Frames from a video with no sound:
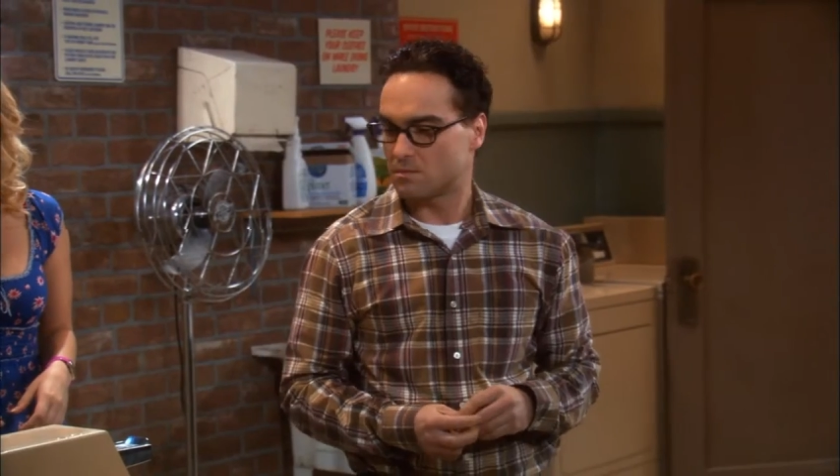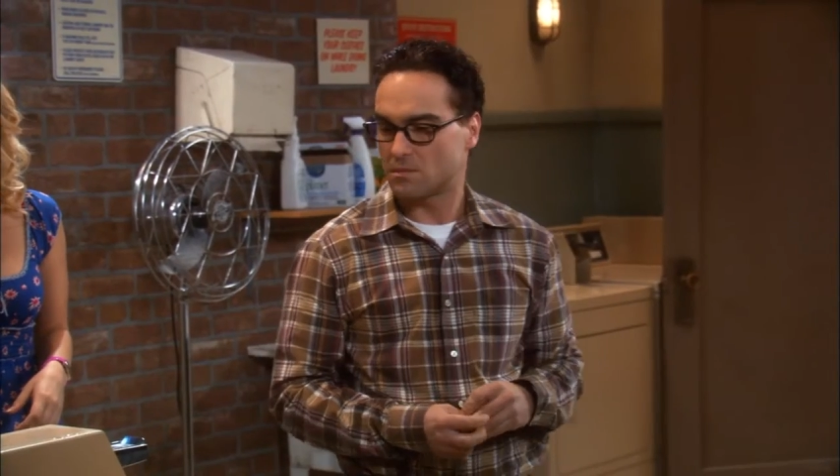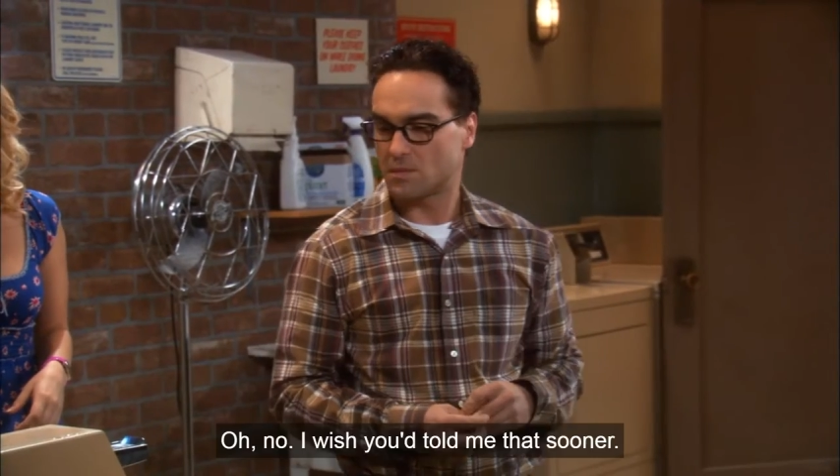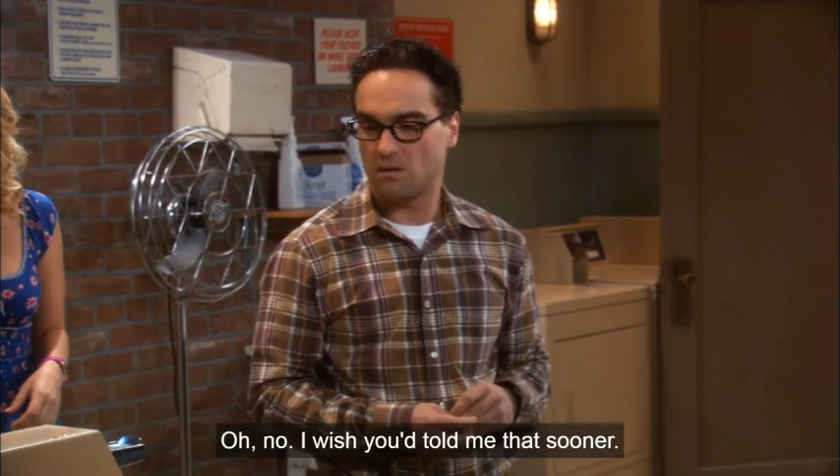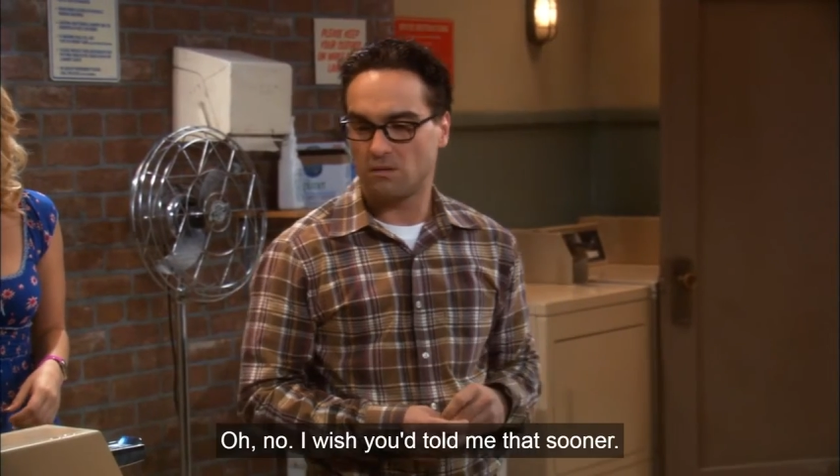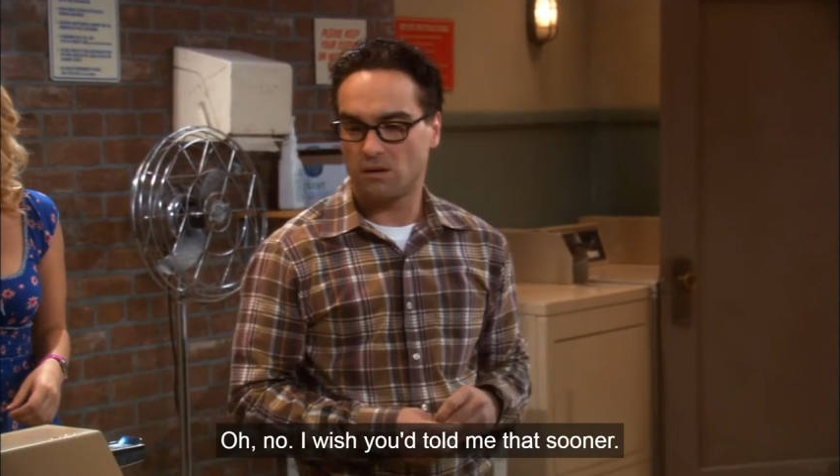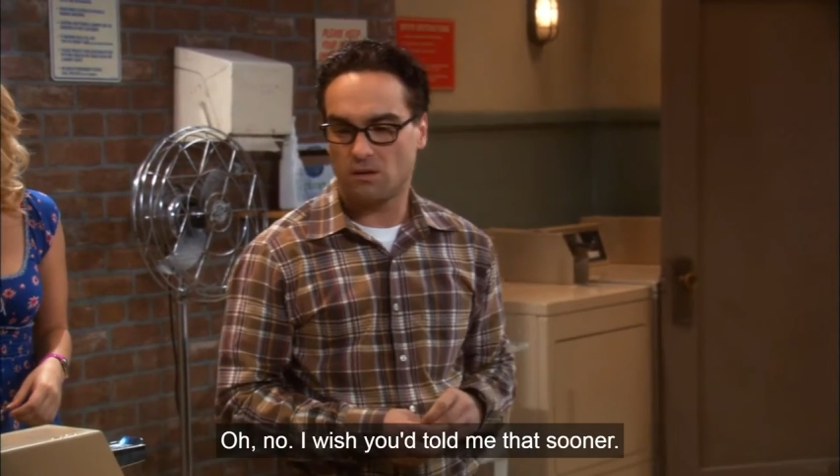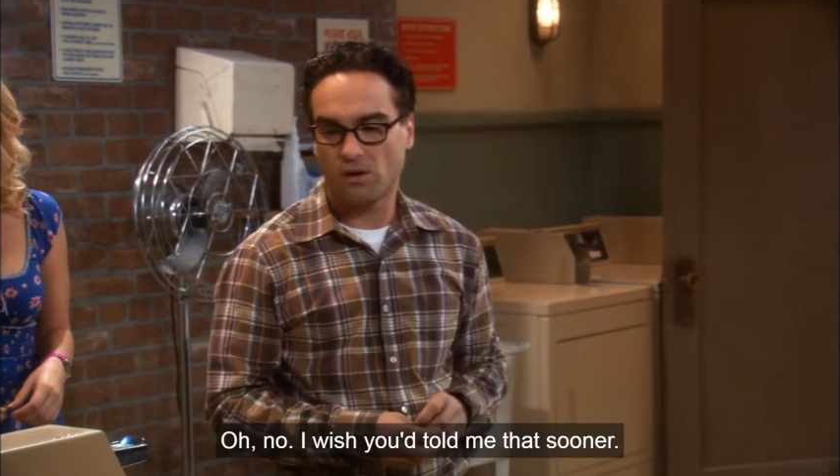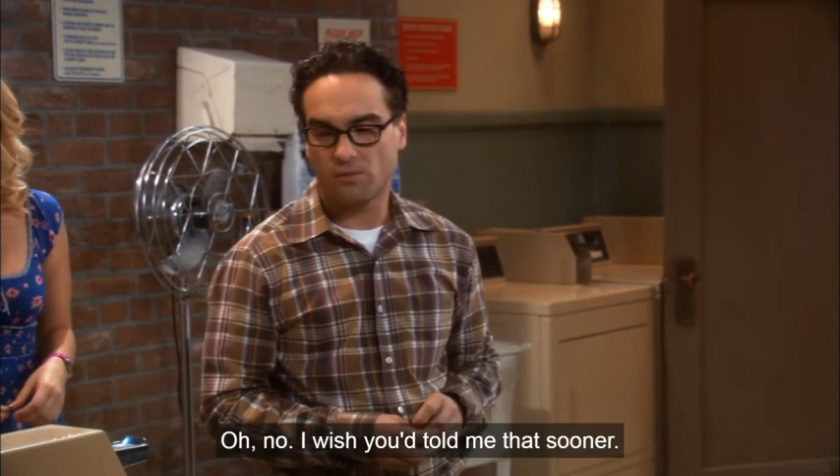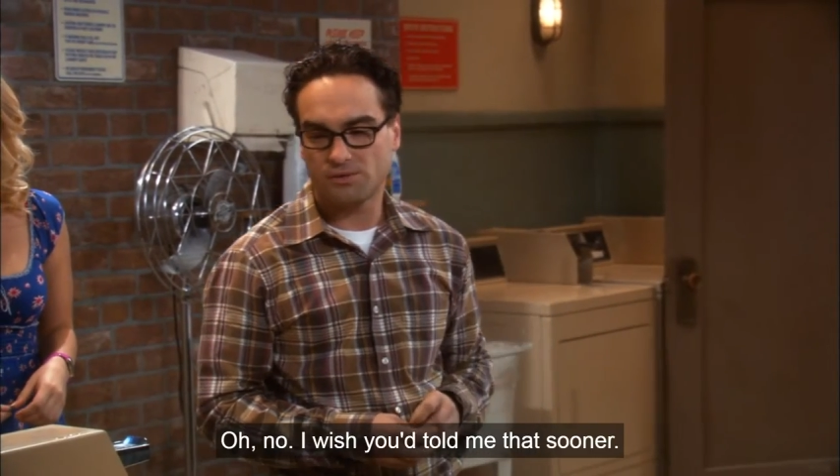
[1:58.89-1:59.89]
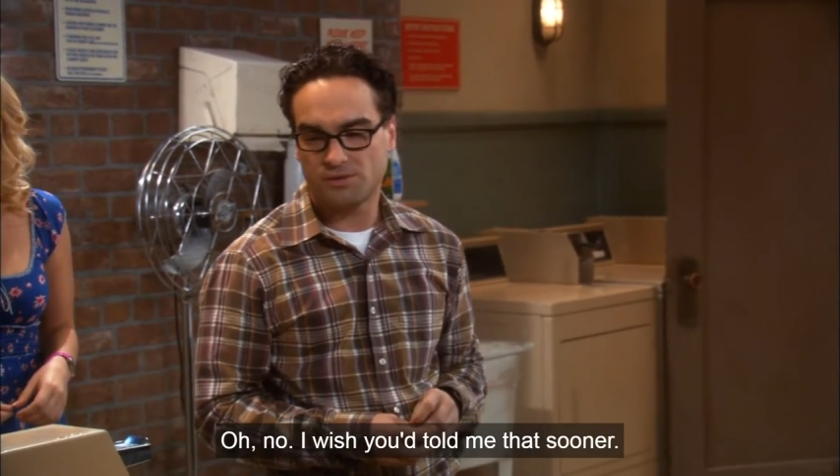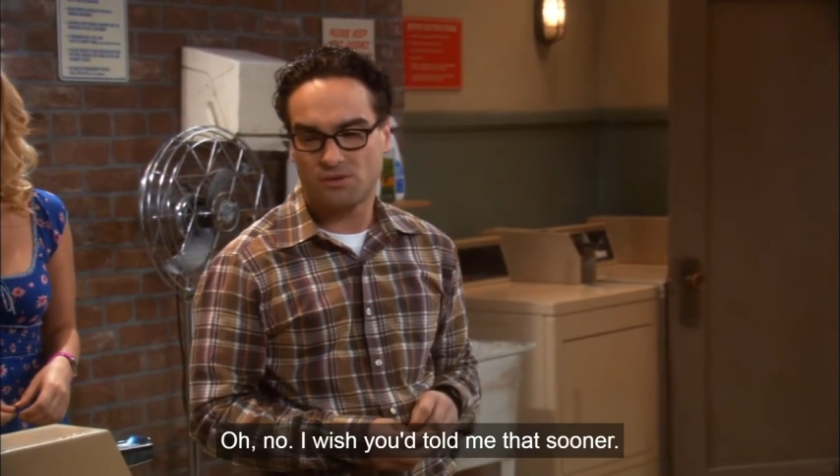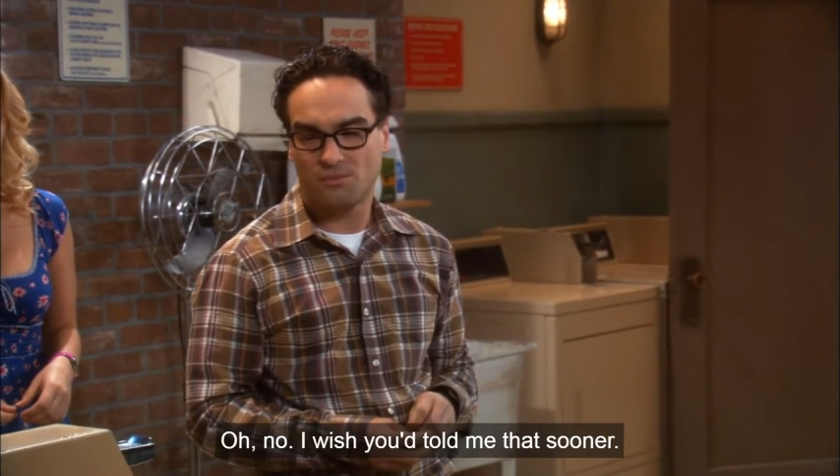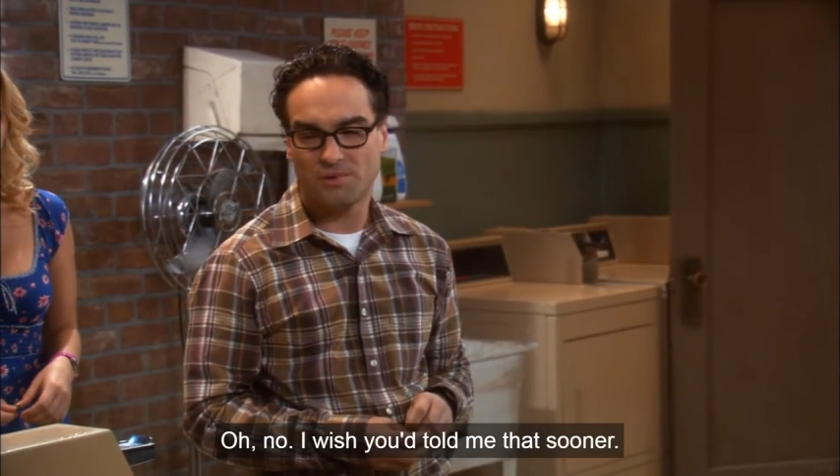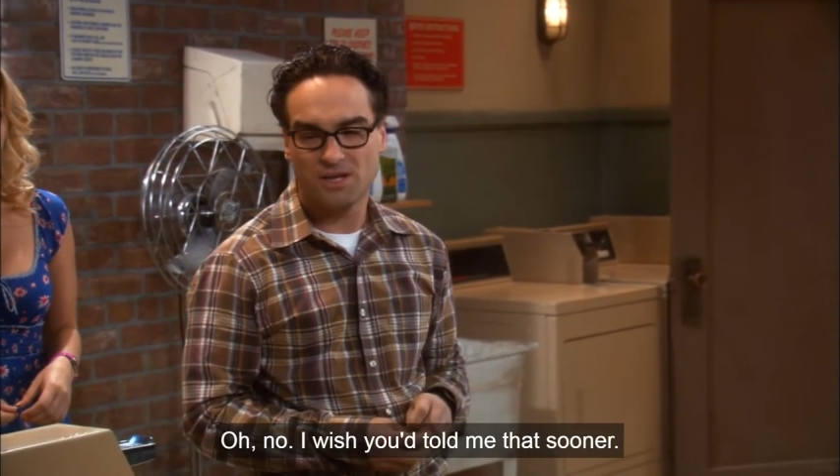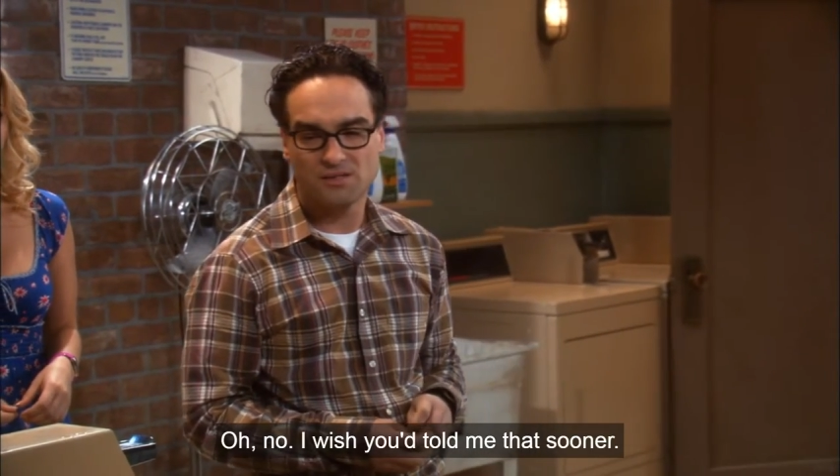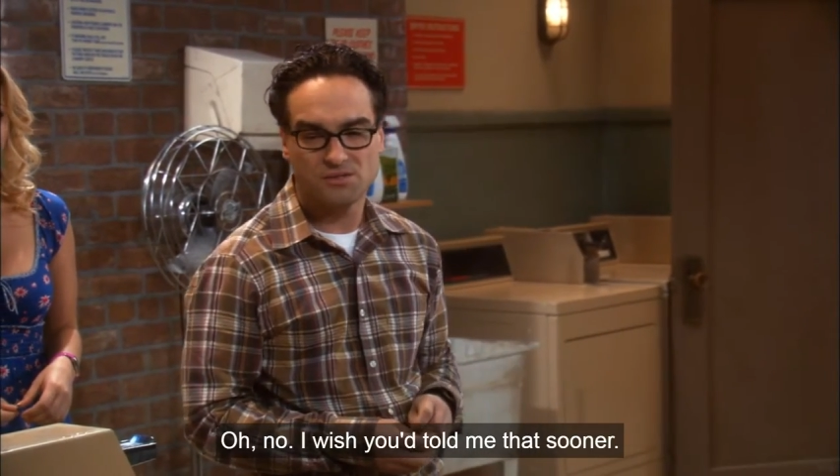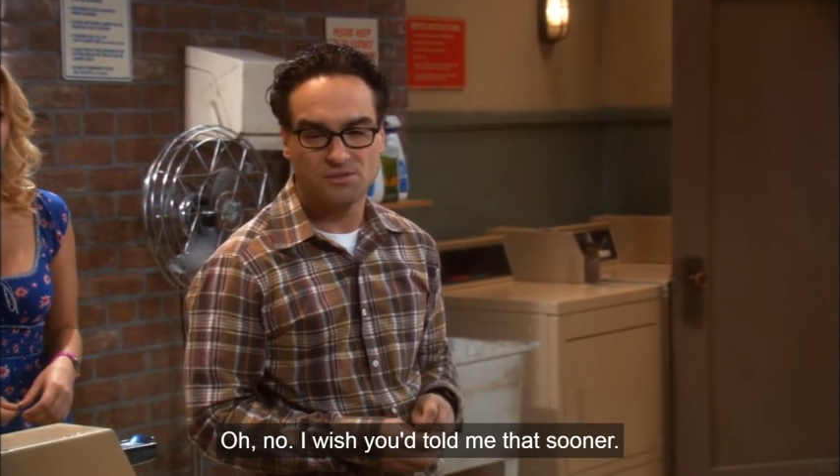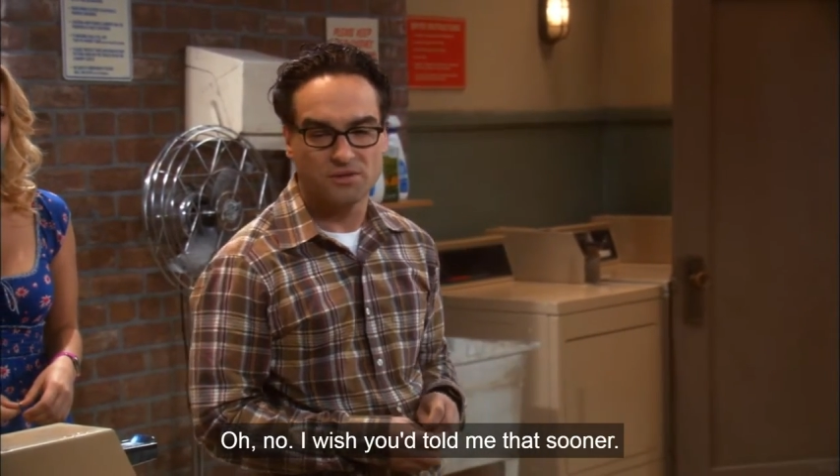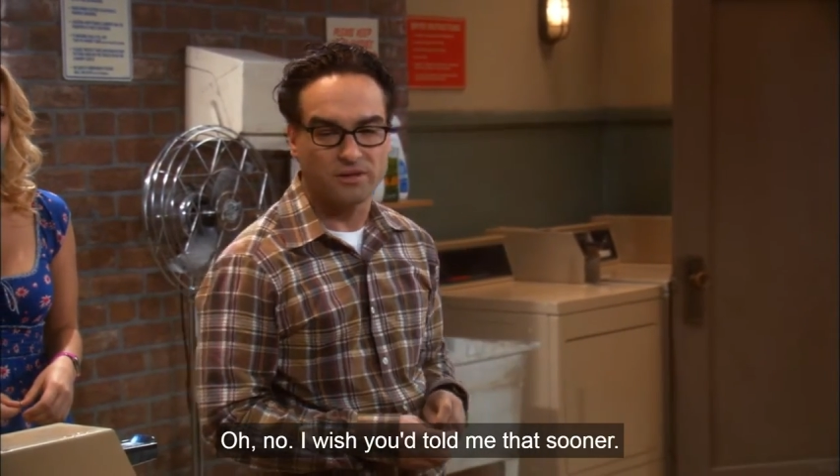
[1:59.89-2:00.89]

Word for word: Oh no, I wish you'd told me that sooner.